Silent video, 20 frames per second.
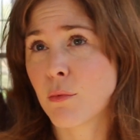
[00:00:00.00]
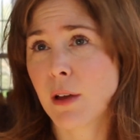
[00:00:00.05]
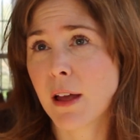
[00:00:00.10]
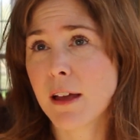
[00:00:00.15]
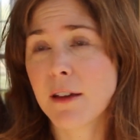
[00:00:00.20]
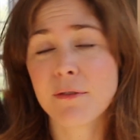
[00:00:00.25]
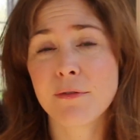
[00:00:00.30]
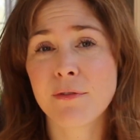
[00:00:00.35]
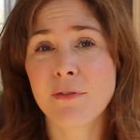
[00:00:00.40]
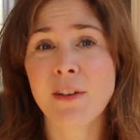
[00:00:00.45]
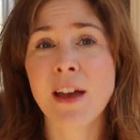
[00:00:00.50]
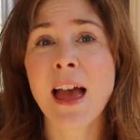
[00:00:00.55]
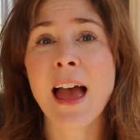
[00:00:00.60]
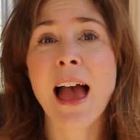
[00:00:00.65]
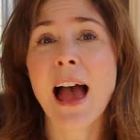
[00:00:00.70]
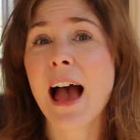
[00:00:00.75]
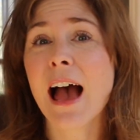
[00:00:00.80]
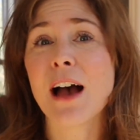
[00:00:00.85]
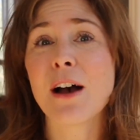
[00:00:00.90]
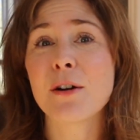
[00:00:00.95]
if
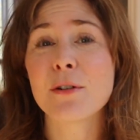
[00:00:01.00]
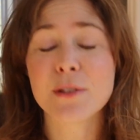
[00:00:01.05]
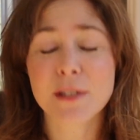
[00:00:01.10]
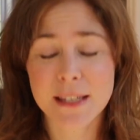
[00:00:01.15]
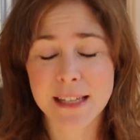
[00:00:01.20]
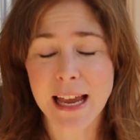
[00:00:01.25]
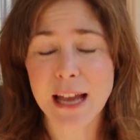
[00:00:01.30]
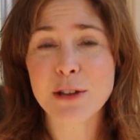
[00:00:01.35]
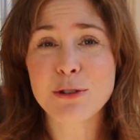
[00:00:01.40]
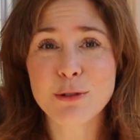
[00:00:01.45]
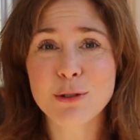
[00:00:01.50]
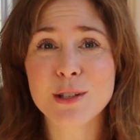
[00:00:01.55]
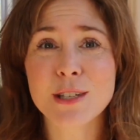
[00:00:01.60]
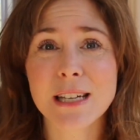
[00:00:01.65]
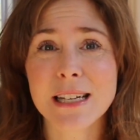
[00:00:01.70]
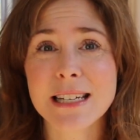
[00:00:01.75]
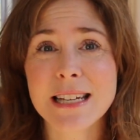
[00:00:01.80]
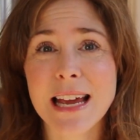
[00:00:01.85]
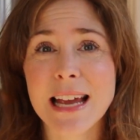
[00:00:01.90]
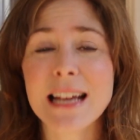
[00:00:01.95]
our schedule
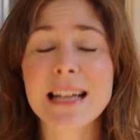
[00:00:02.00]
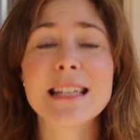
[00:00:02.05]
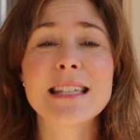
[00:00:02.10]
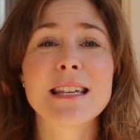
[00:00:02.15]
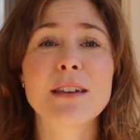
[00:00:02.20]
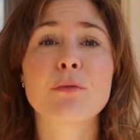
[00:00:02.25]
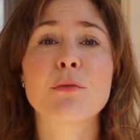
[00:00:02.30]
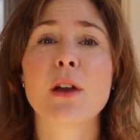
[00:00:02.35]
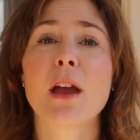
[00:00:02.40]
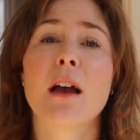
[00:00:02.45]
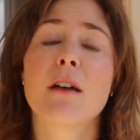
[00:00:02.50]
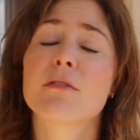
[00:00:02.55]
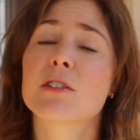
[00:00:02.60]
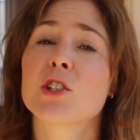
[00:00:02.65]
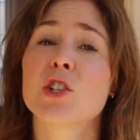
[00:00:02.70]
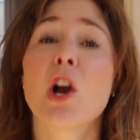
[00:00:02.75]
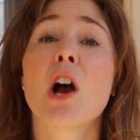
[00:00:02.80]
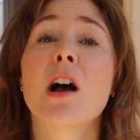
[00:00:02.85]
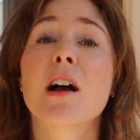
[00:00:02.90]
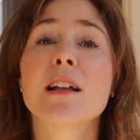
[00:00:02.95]
dictates, if we have a
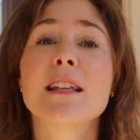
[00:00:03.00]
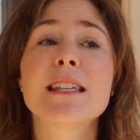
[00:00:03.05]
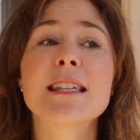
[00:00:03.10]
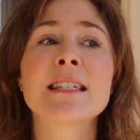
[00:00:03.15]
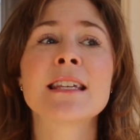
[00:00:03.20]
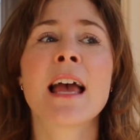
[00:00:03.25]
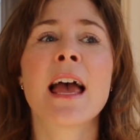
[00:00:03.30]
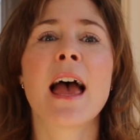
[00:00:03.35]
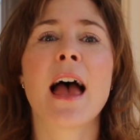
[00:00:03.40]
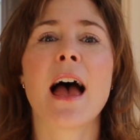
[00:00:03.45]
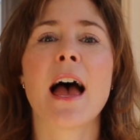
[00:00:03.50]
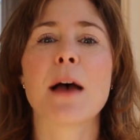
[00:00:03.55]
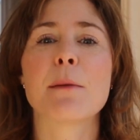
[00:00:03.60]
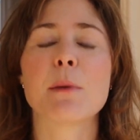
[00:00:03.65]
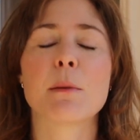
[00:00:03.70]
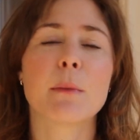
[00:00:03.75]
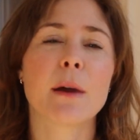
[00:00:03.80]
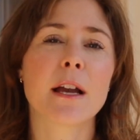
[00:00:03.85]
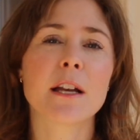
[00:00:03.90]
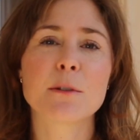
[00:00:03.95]
chance,
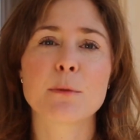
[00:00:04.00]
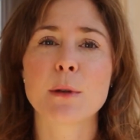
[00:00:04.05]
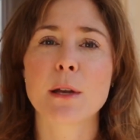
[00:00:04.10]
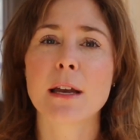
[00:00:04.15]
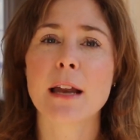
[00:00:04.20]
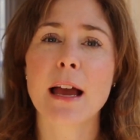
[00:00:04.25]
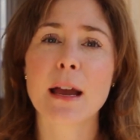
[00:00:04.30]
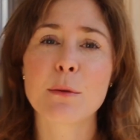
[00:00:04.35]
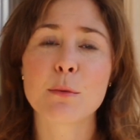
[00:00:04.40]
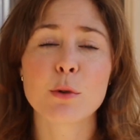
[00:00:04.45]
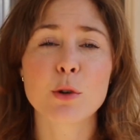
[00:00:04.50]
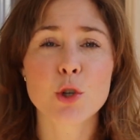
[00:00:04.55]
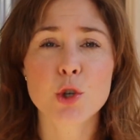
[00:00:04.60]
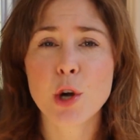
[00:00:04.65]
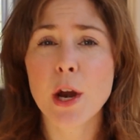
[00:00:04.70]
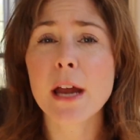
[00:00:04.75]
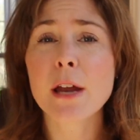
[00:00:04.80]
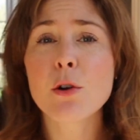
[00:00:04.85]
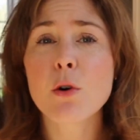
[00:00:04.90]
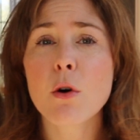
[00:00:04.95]
and my husband and I will
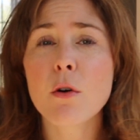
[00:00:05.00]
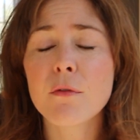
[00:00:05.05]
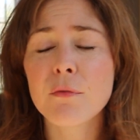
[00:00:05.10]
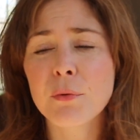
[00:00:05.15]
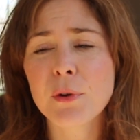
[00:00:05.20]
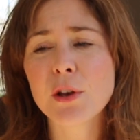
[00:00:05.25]
trade off.